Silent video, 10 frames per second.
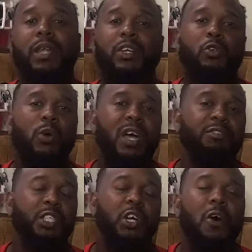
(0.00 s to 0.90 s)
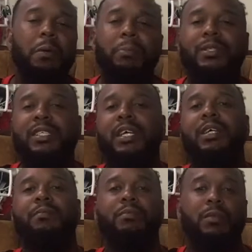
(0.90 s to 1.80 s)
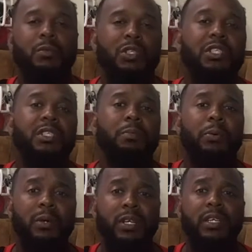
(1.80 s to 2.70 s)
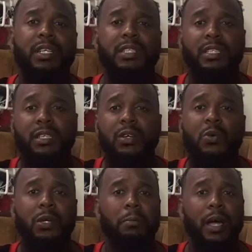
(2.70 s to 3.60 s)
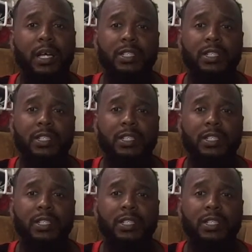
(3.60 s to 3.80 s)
They do have Jacoby Brissett, which is a pretty decent quarterback.